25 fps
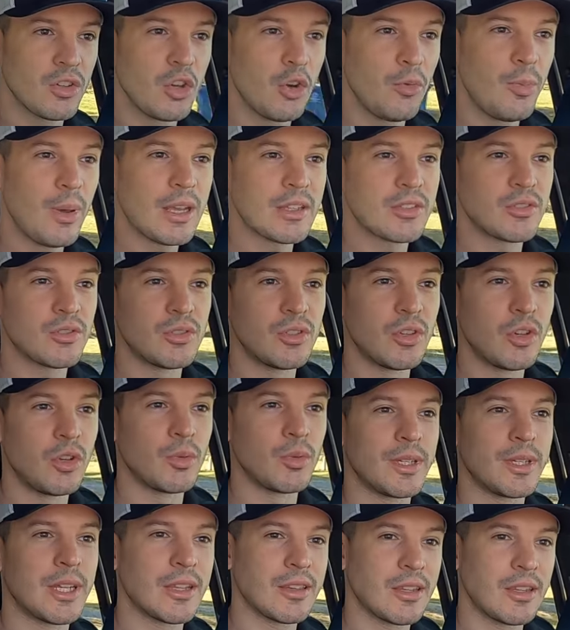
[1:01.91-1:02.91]
Go back to an
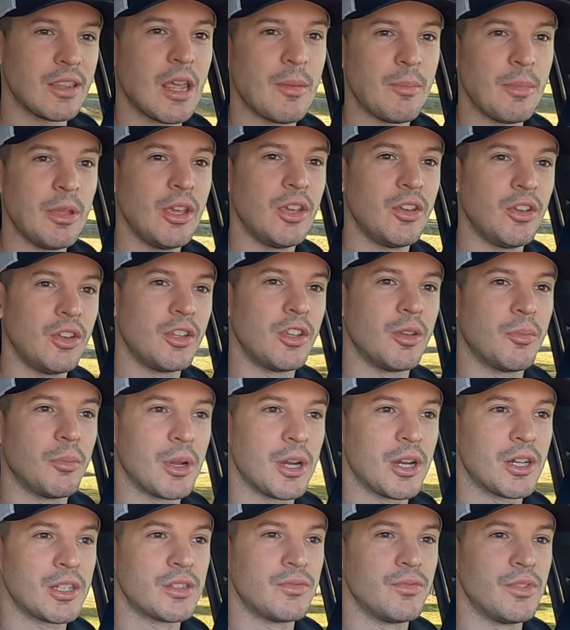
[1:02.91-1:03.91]
one. I think that'd be a good
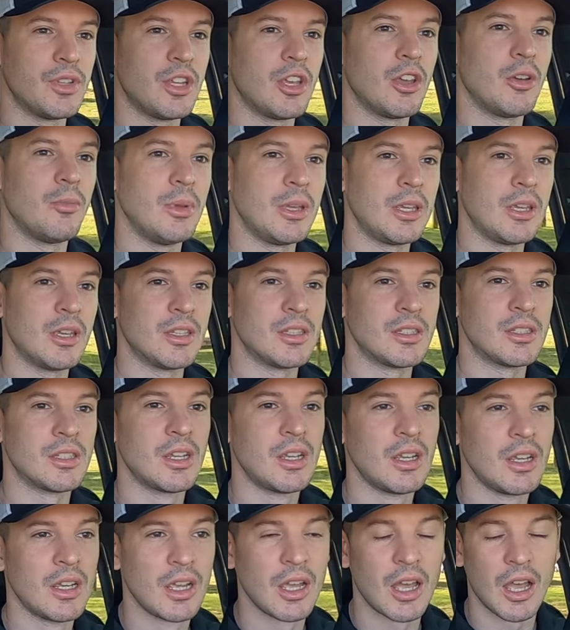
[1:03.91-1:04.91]
comparison video, because
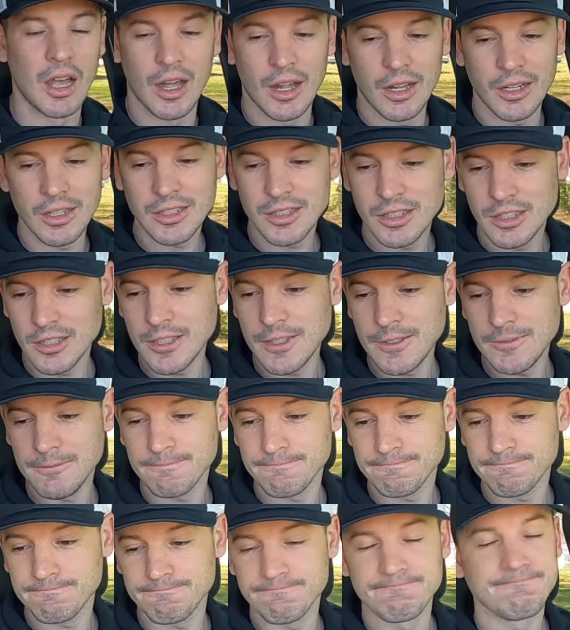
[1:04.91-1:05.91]
honestly,
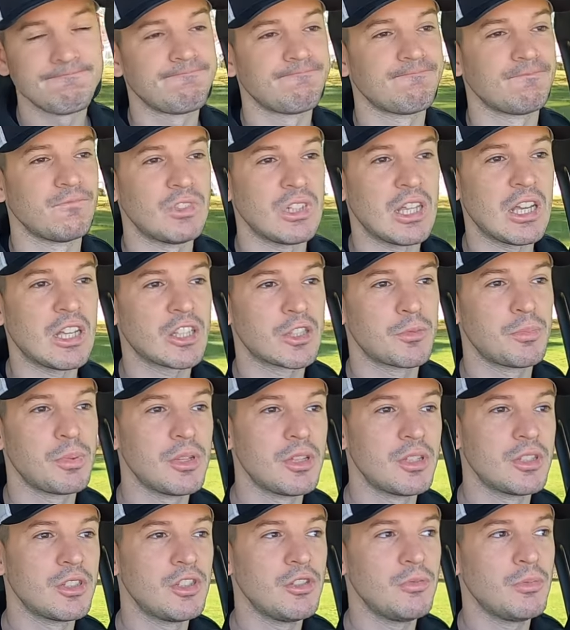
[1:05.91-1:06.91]
without
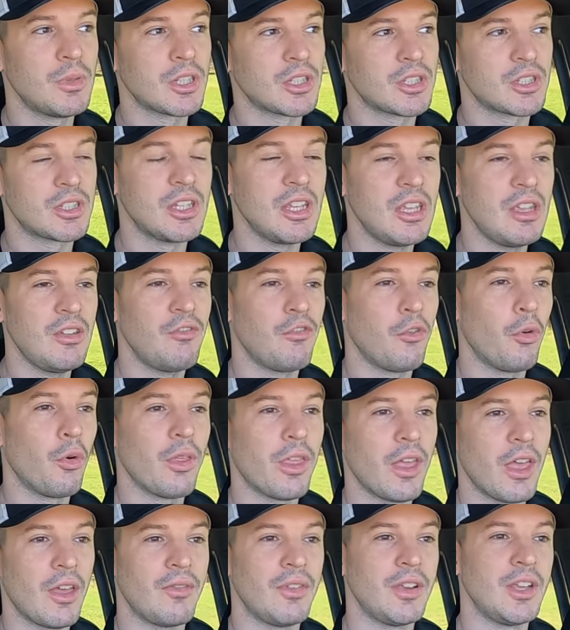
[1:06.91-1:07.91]
spilling too much tea
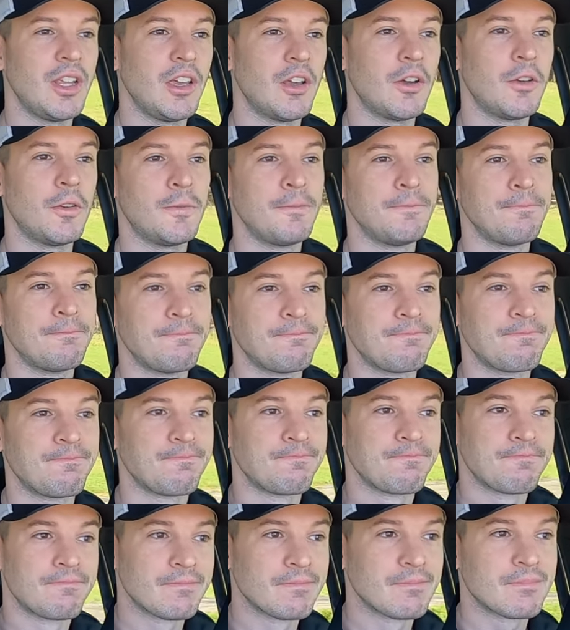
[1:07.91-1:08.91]
for that video,
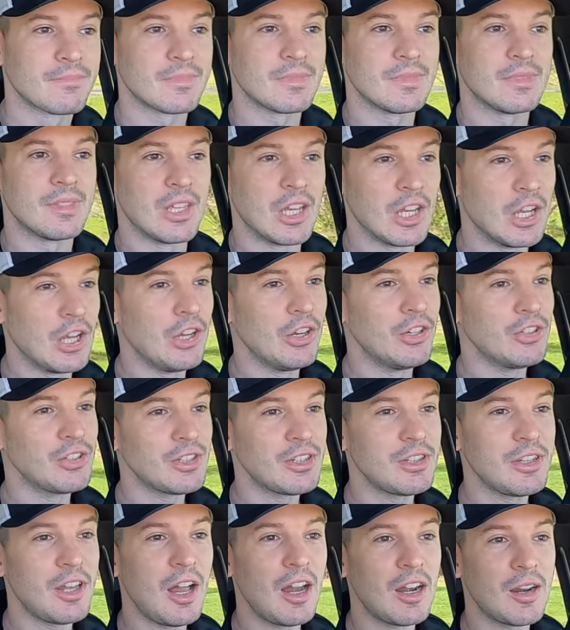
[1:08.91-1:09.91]
there's
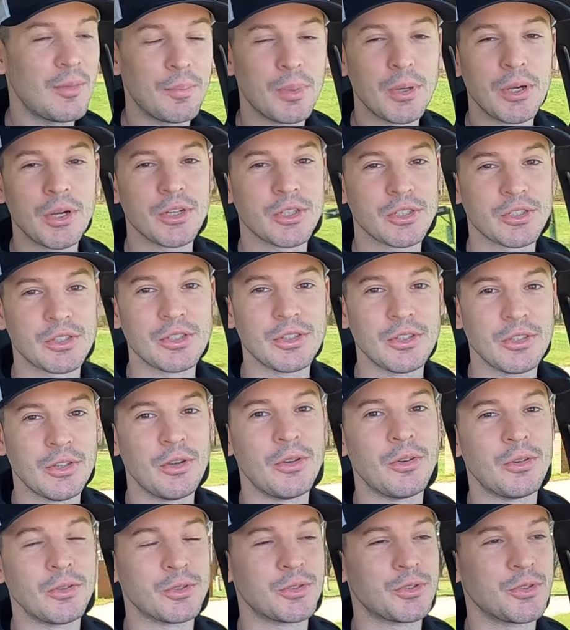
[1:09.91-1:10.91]
a lot of perks to the
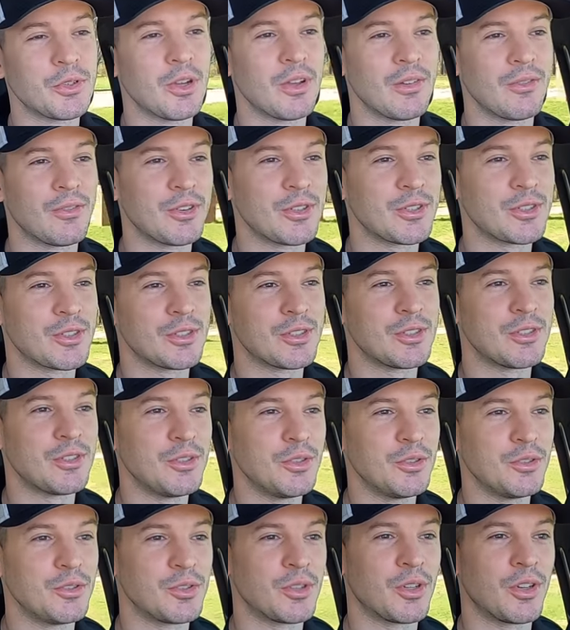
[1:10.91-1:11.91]
old truck versus the
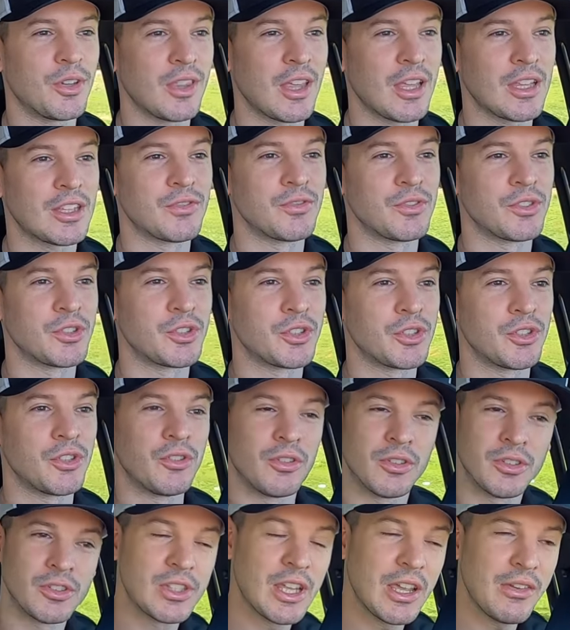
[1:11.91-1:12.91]
new truck, that's for
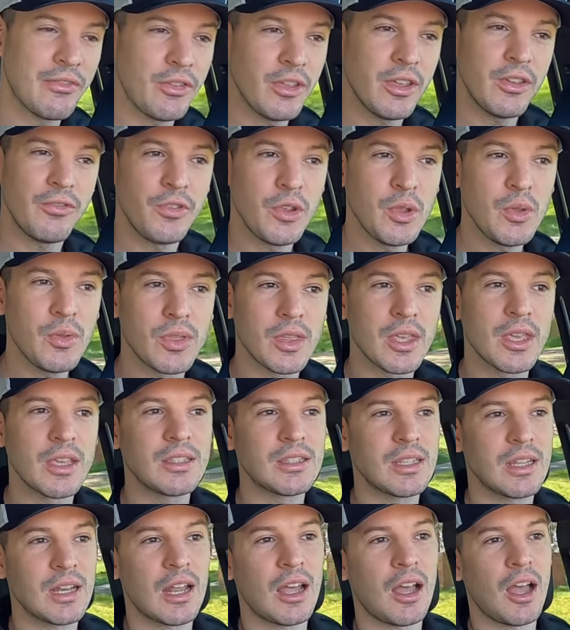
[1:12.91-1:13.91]
sure. There's definitely a few
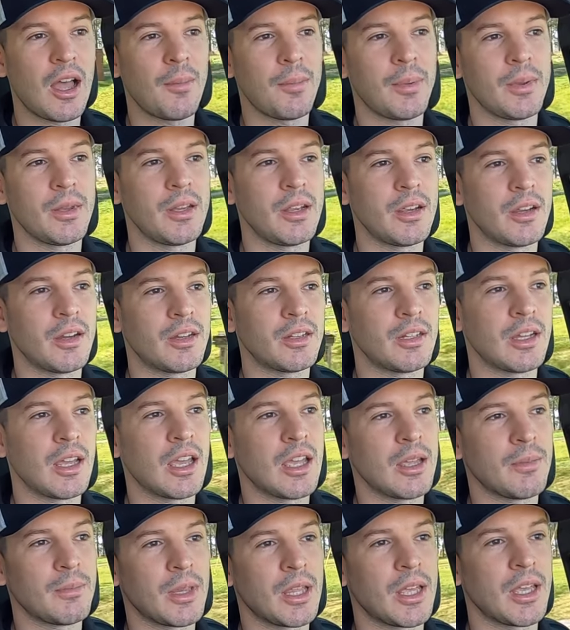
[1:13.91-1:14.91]
things that I hop in here and
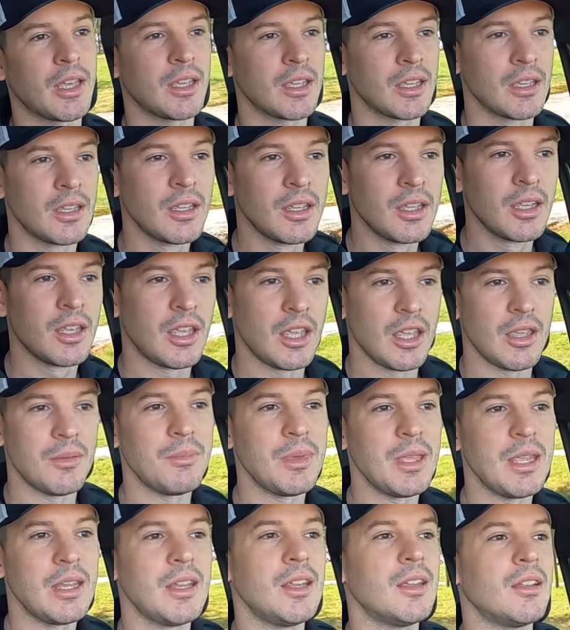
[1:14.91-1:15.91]
I am like,
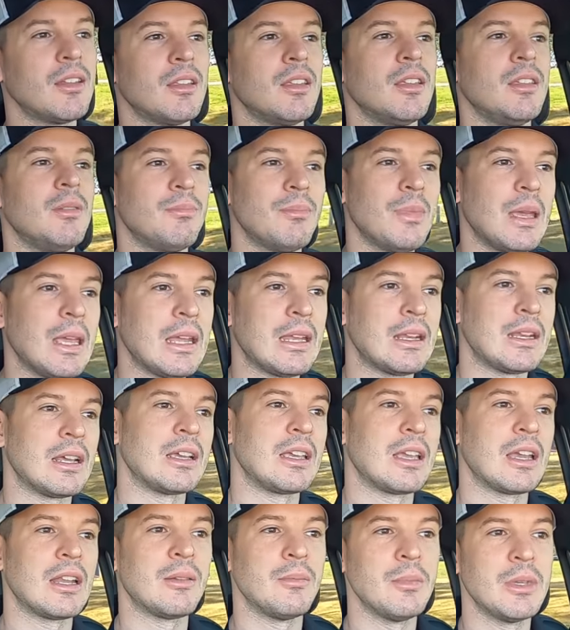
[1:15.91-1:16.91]
immediately, man, I
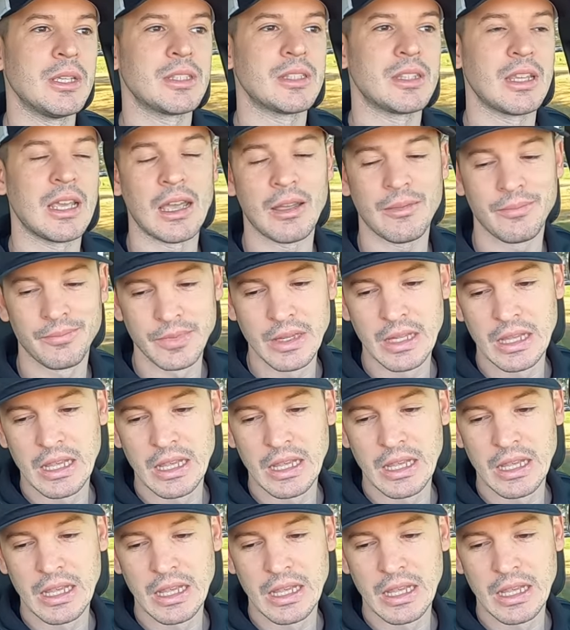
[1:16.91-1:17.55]
kind of missed that.